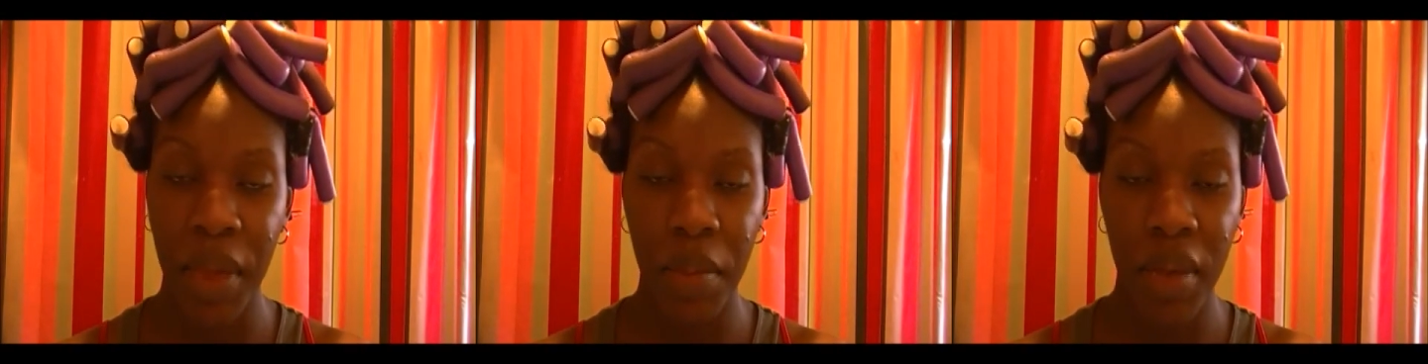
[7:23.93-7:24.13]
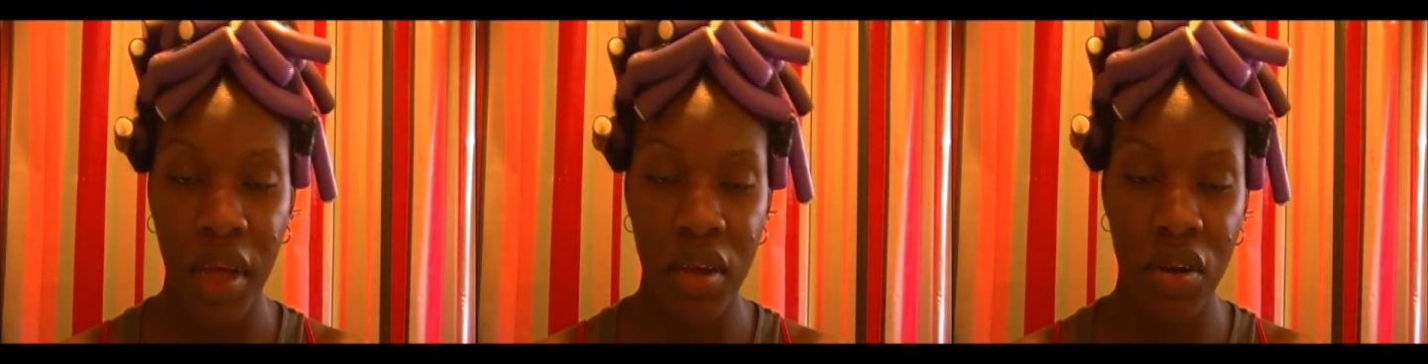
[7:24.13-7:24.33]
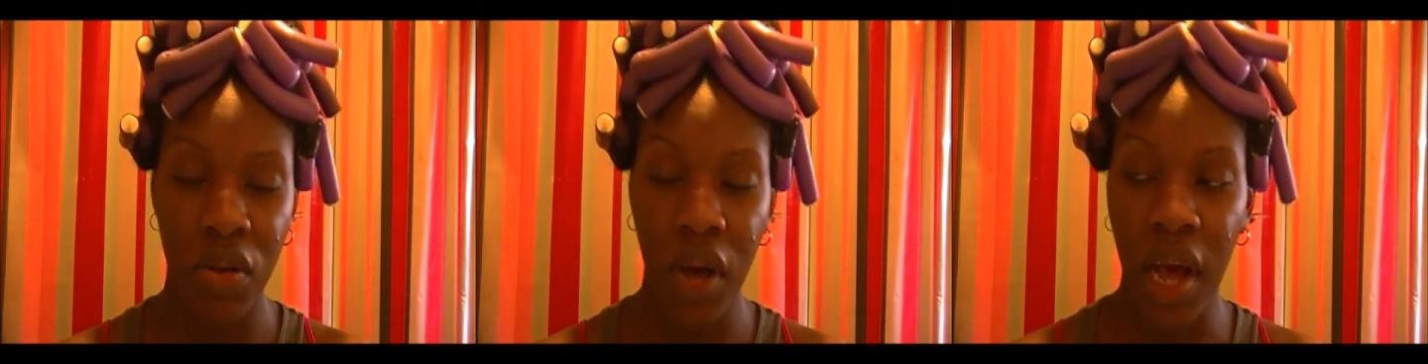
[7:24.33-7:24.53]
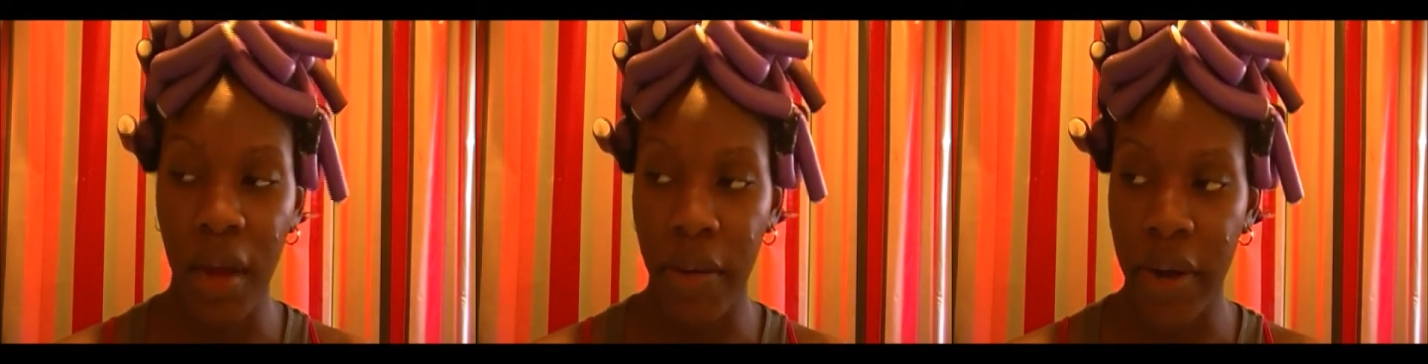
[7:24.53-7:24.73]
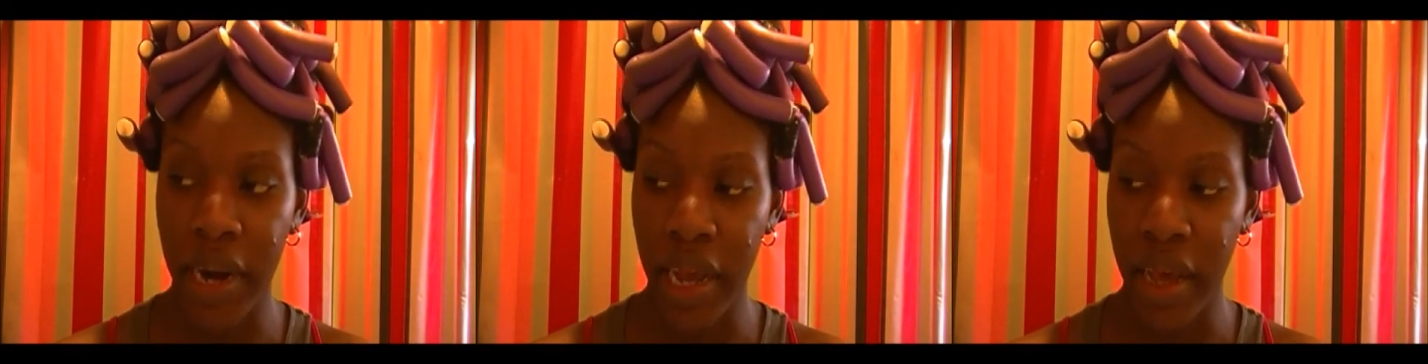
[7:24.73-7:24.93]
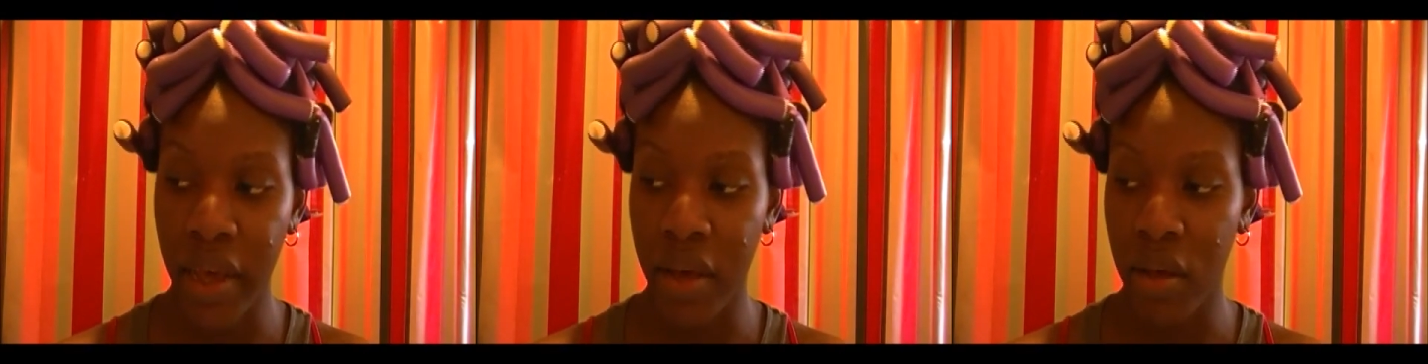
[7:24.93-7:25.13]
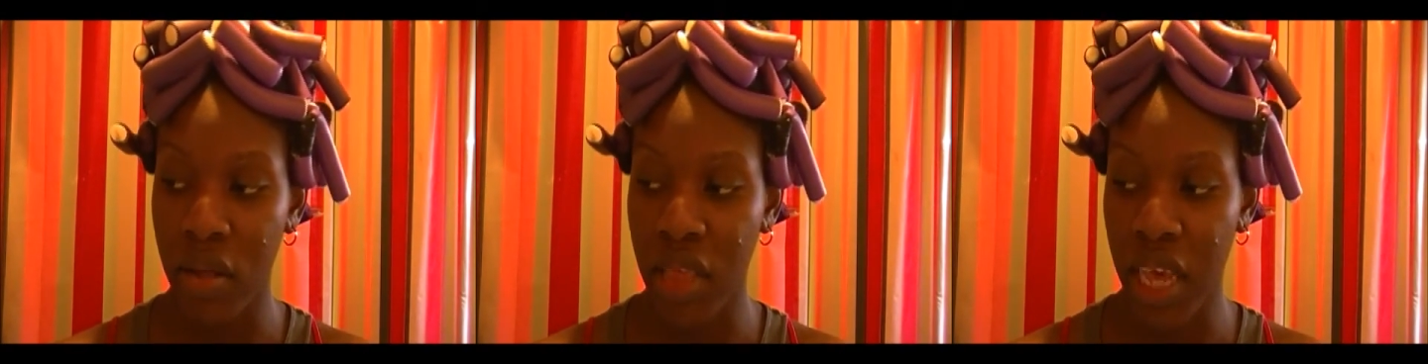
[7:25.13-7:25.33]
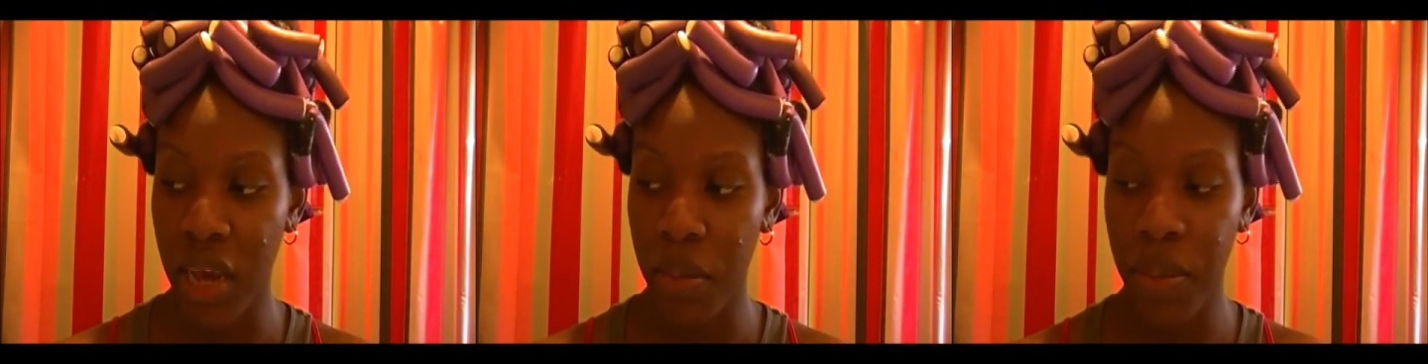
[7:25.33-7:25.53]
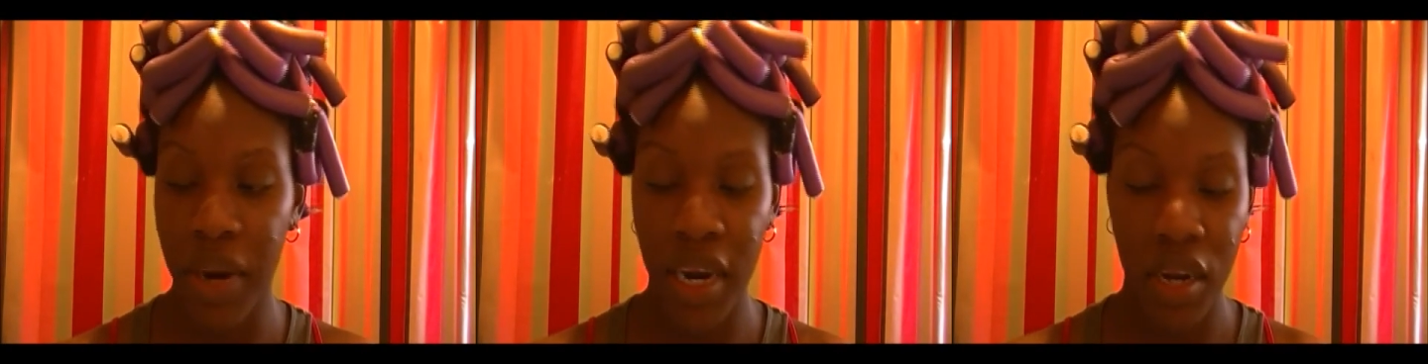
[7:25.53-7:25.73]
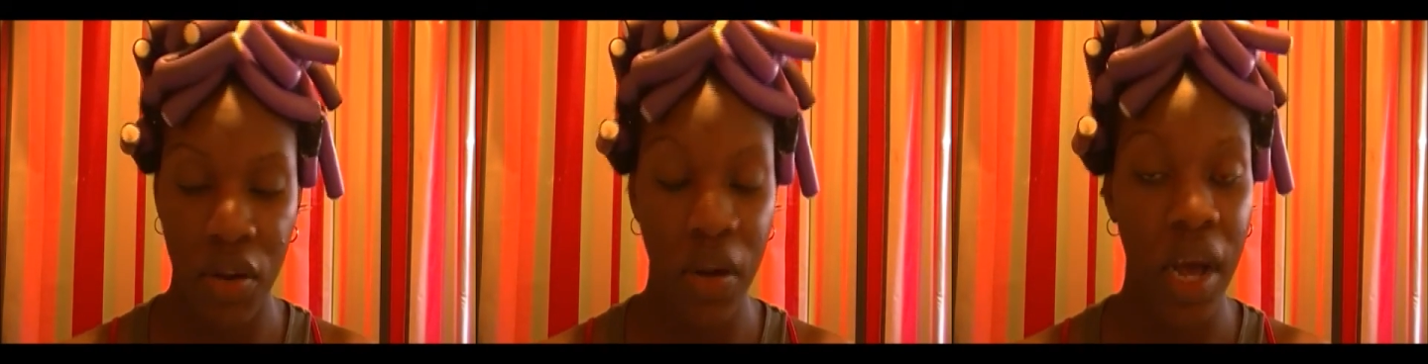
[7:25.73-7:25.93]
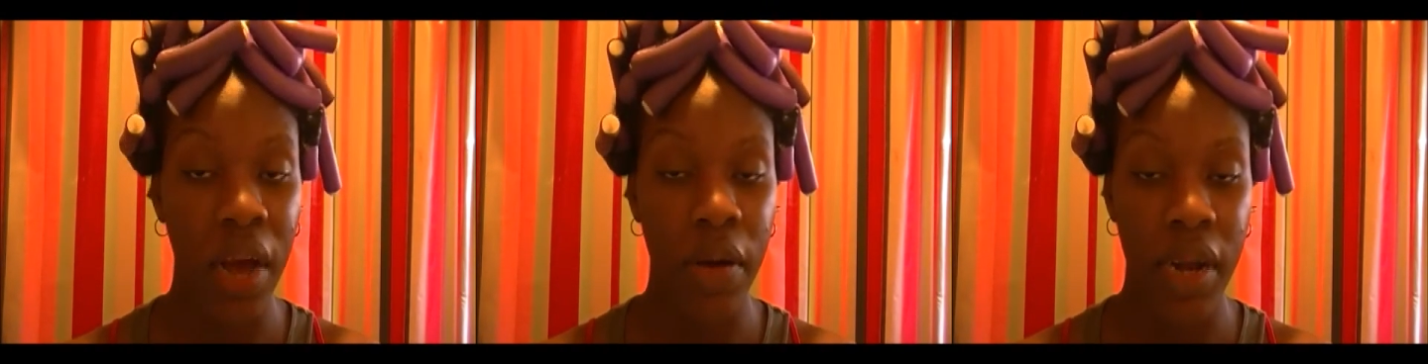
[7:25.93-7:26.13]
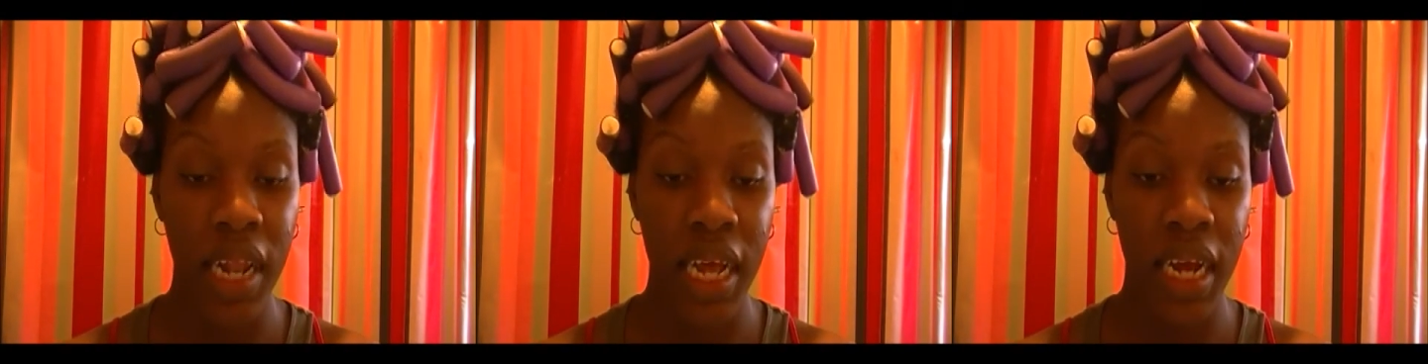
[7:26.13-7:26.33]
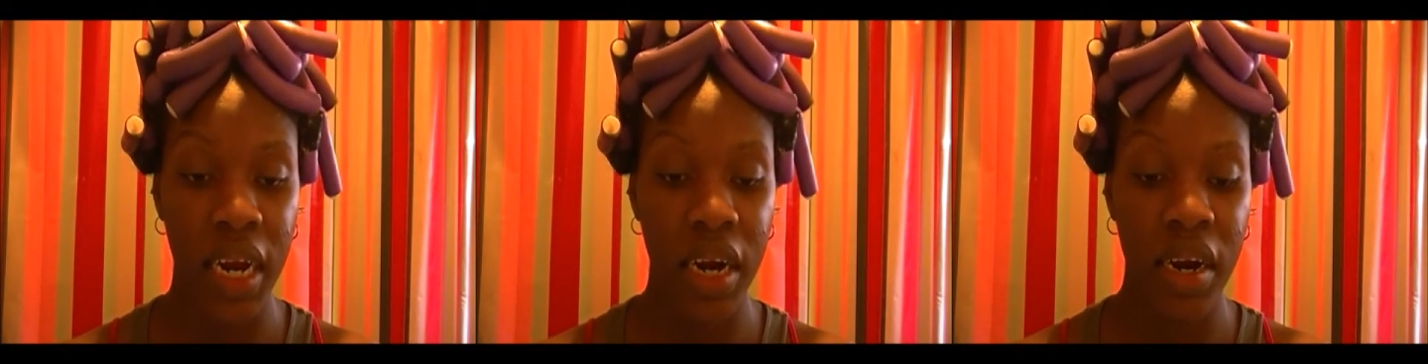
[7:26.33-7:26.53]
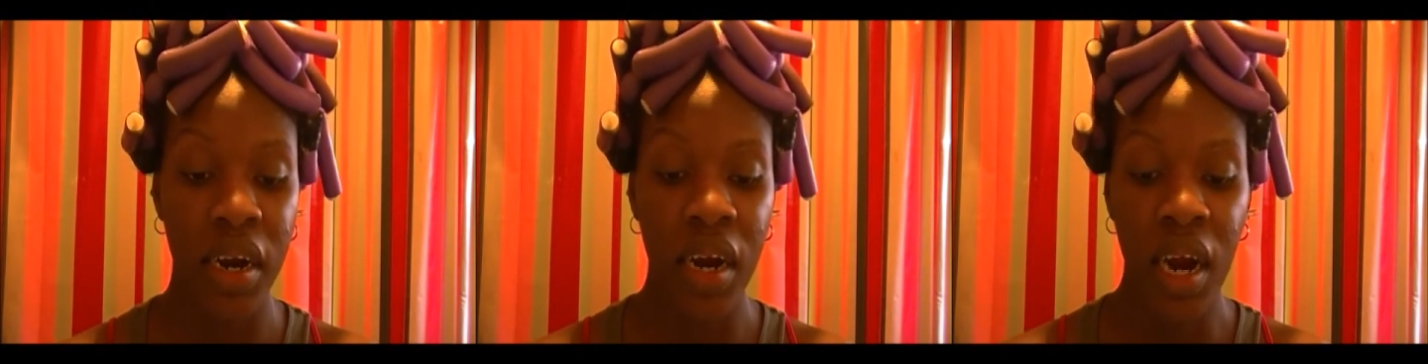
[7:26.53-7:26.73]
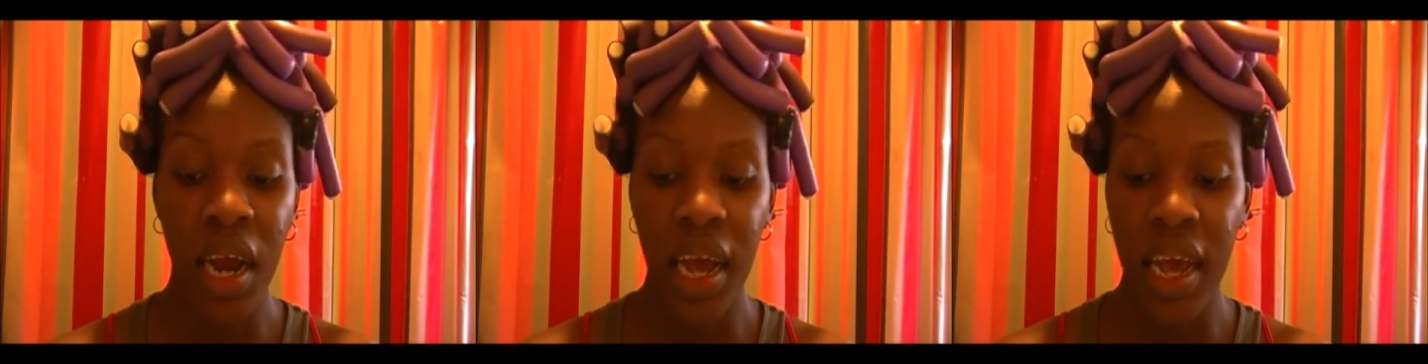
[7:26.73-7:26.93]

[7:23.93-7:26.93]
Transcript: Maybe I'll do an hour now, take a break, do an hour later.